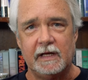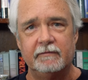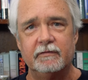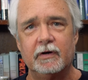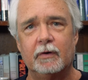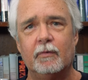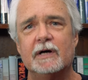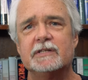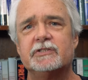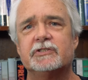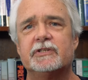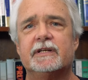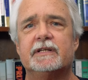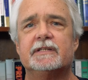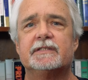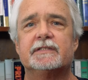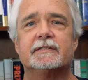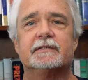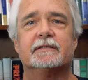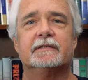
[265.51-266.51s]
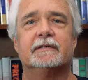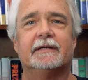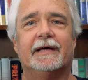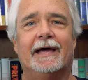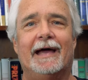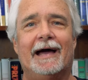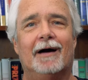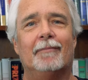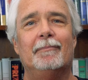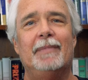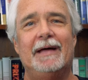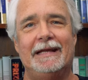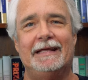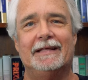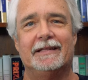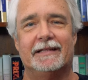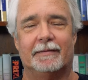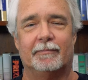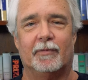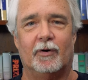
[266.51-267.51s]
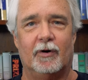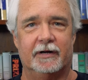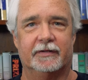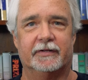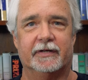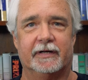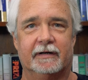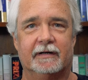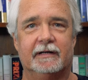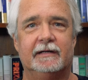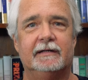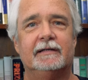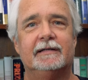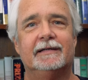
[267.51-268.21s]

The question is, how many of them are there?